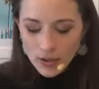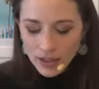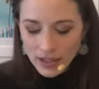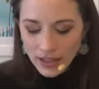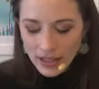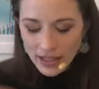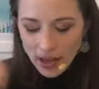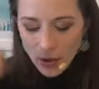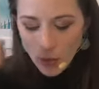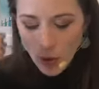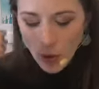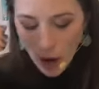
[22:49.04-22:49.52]

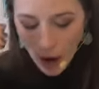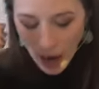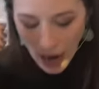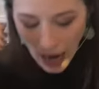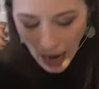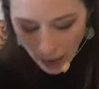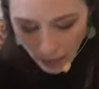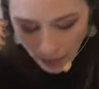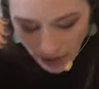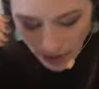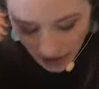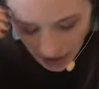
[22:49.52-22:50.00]
like
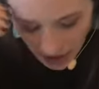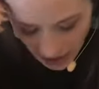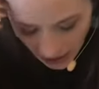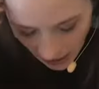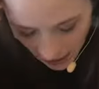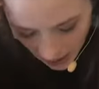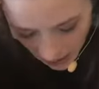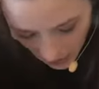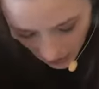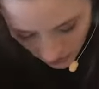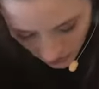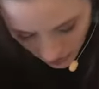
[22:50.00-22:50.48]
I was
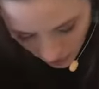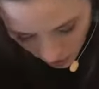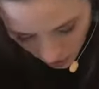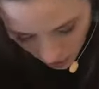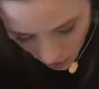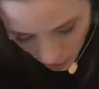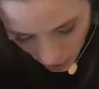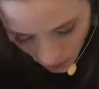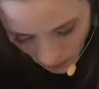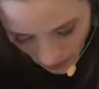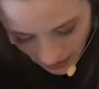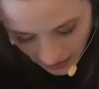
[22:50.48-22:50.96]
thinking about this
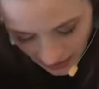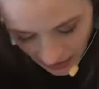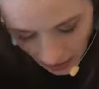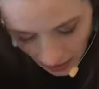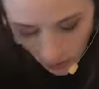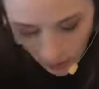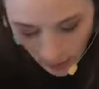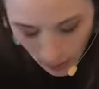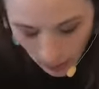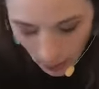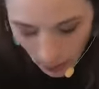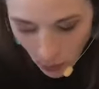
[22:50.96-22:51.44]
too because I
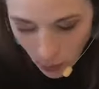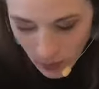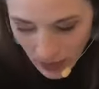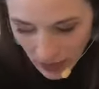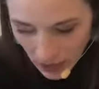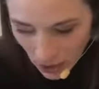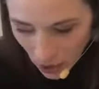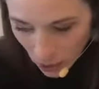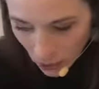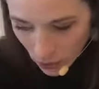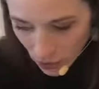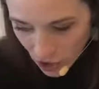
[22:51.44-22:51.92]
remember we
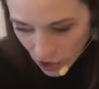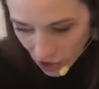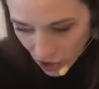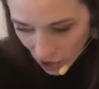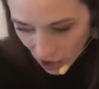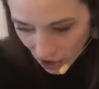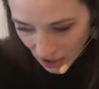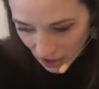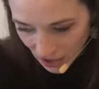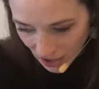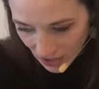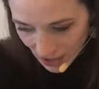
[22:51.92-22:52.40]
coached
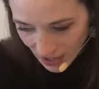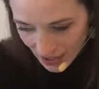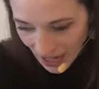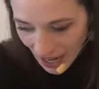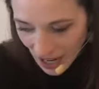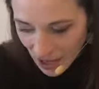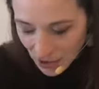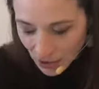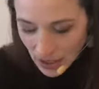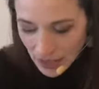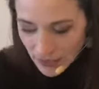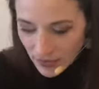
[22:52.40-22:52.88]
on it and
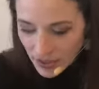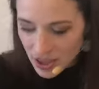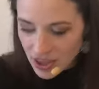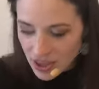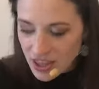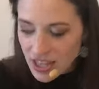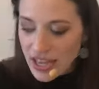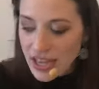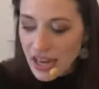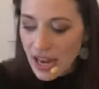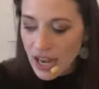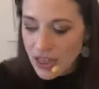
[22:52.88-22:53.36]
I don't even
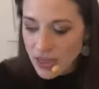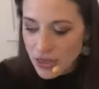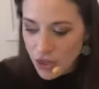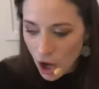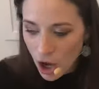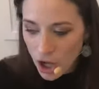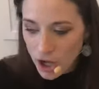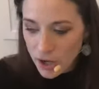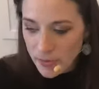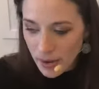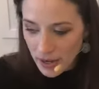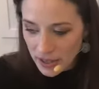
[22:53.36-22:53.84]
think I
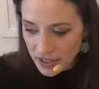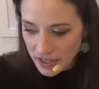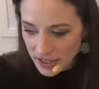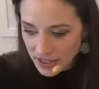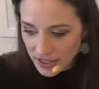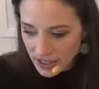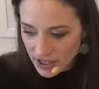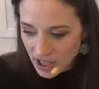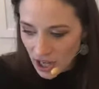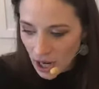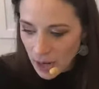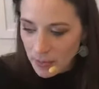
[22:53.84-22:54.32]
thought about it at
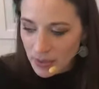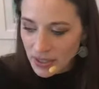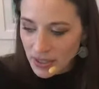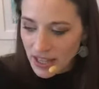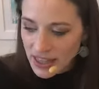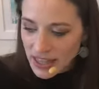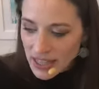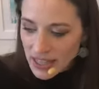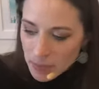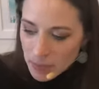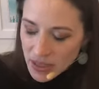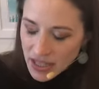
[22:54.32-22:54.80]
the time, but I
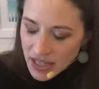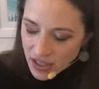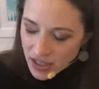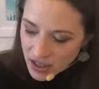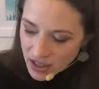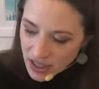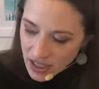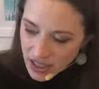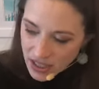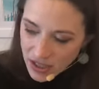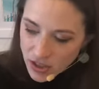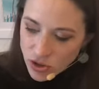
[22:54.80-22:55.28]
think because
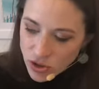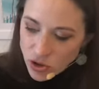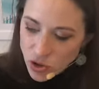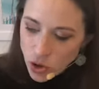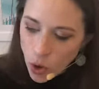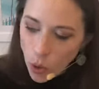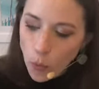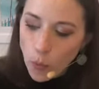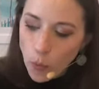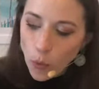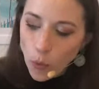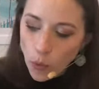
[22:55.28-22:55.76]
it is
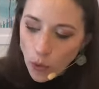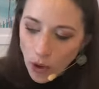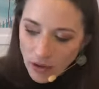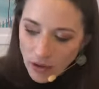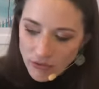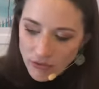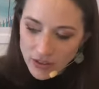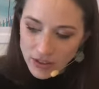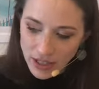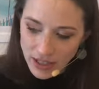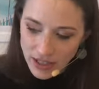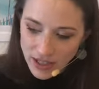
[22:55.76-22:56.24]
so
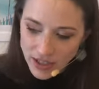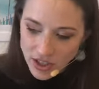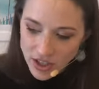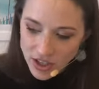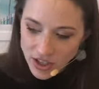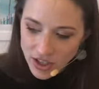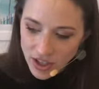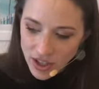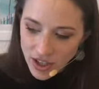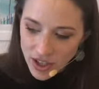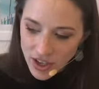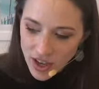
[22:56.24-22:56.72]
prevalent,
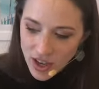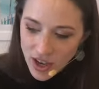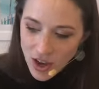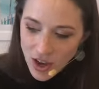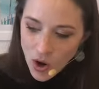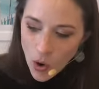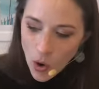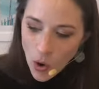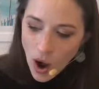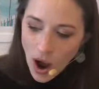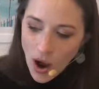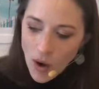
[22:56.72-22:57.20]

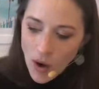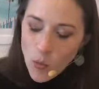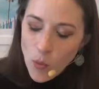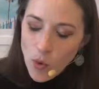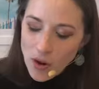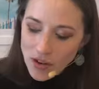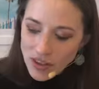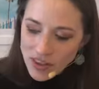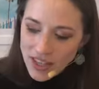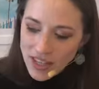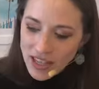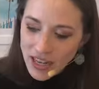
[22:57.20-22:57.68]

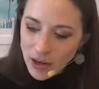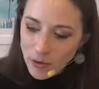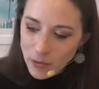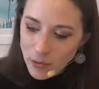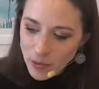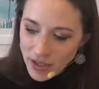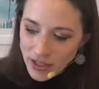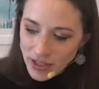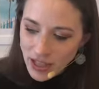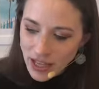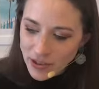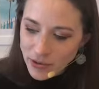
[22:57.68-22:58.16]
one thing I
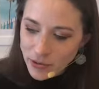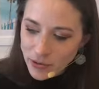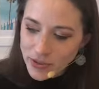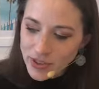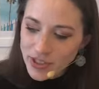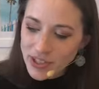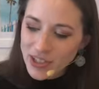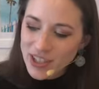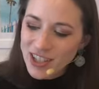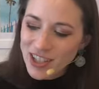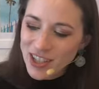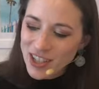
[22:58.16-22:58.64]
realized was
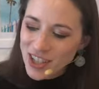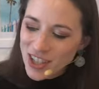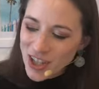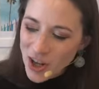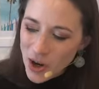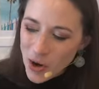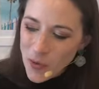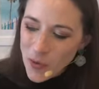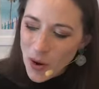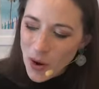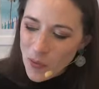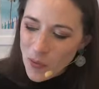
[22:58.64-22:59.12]
like, you know
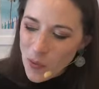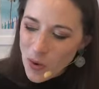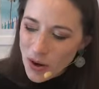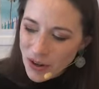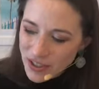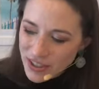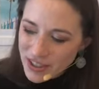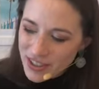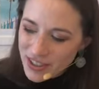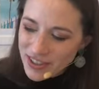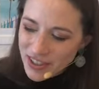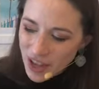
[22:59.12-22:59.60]
what? Where
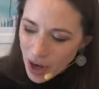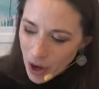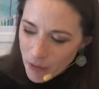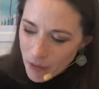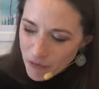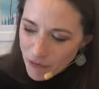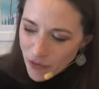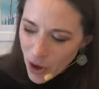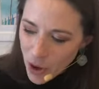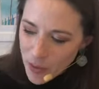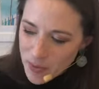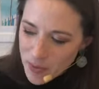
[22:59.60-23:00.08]
does this come
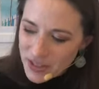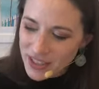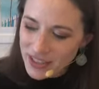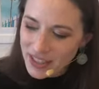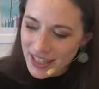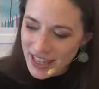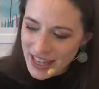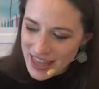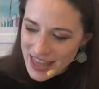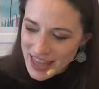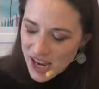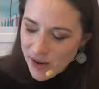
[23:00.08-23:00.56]
from? Is it
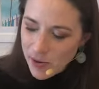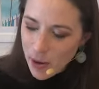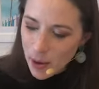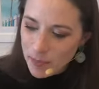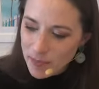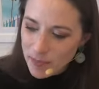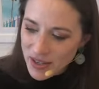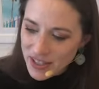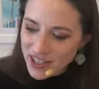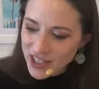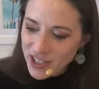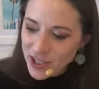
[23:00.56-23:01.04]
like a thing about
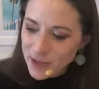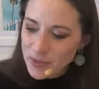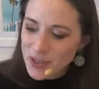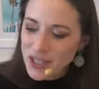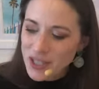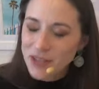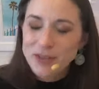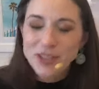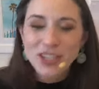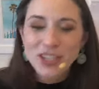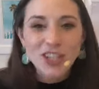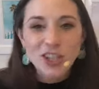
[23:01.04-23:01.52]
business? But then
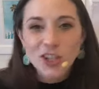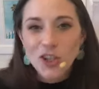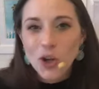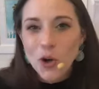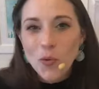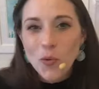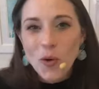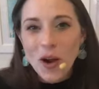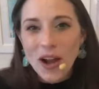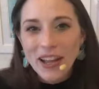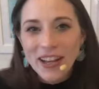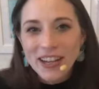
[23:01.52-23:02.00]
I was like, you know
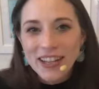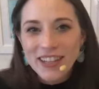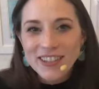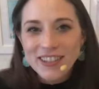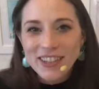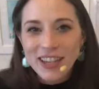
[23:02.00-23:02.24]
what? It's